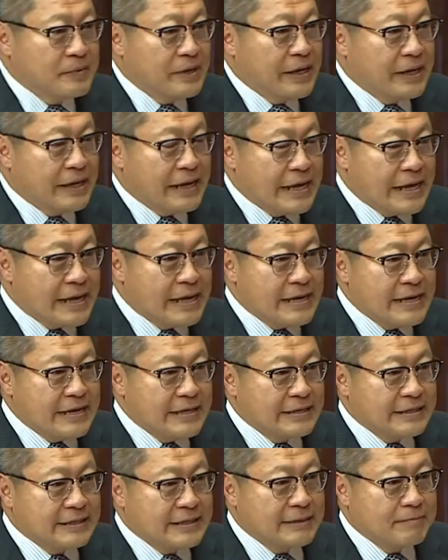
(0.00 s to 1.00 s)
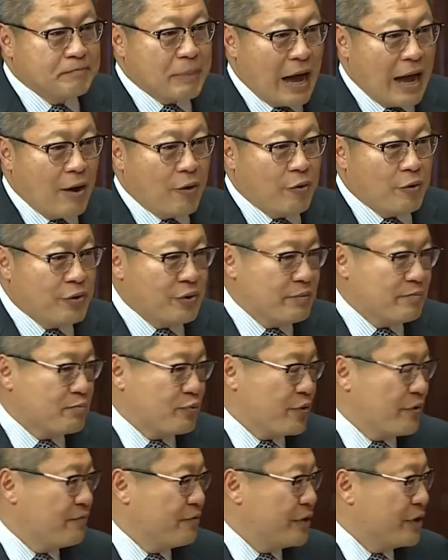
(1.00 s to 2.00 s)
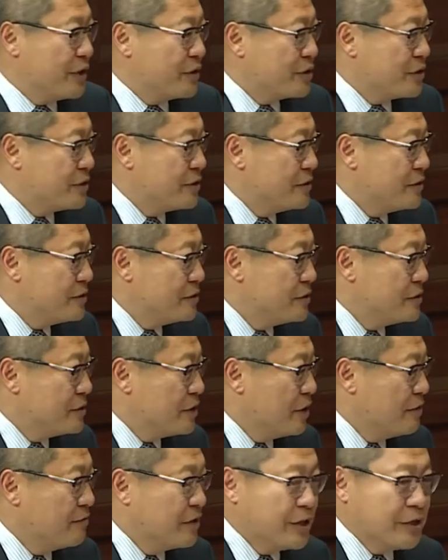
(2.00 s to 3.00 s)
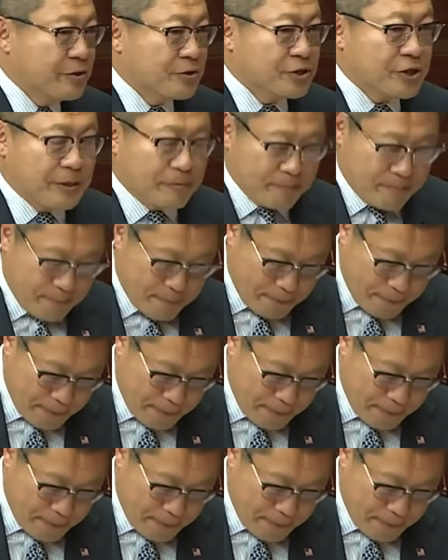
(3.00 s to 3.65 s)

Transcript: It is the power and privilege of leadership.